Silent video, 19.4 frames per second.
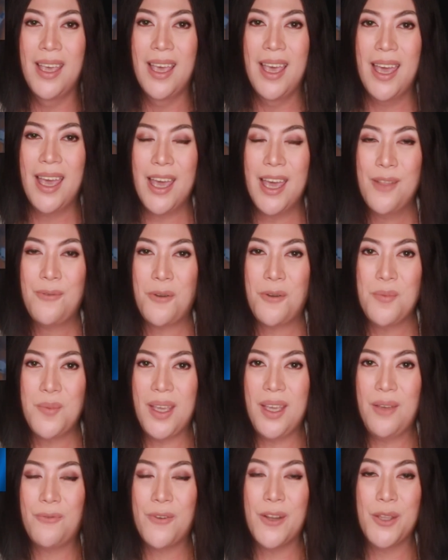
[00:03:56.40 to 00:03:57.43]
And for
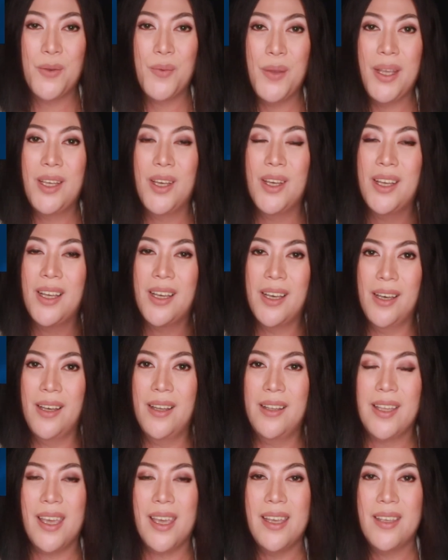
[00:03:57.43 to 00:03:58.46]
me, Frederica
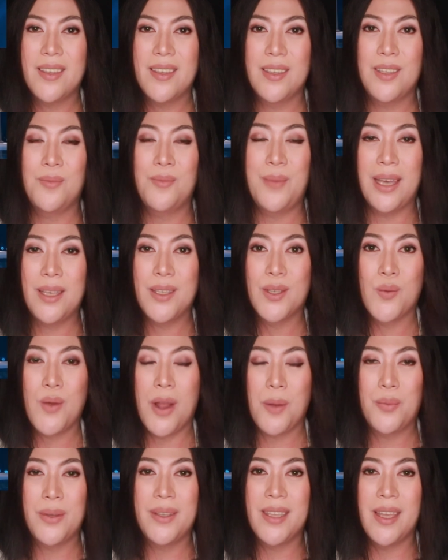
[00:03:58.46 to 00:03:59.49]
Kull is the best
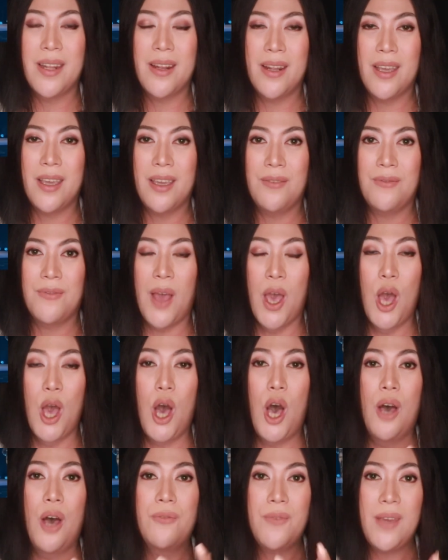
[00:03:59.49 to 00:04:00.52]
representative
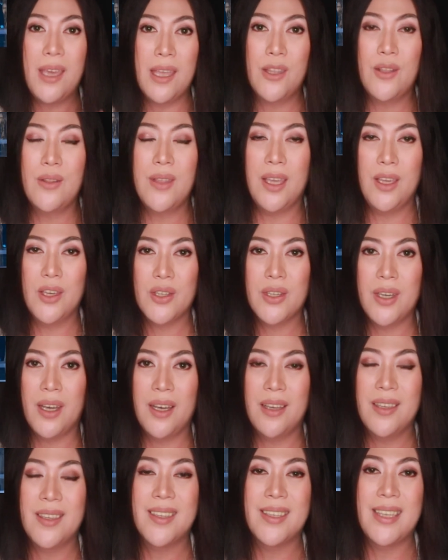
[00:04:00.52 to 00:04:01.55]
of Indonesia
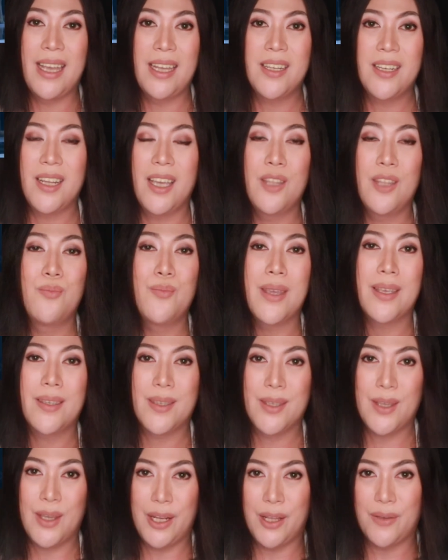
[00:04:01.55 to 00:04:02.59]
sent in
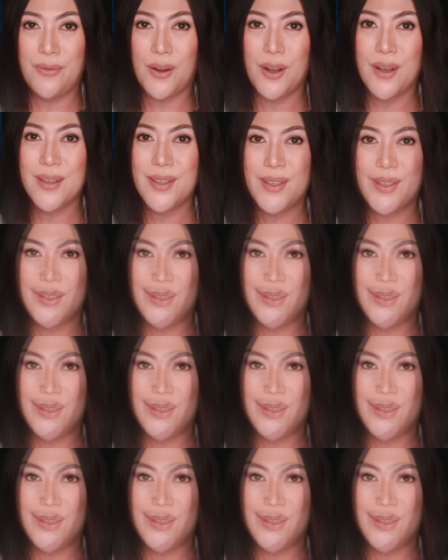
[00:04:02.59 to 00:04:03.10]
Miss Universe.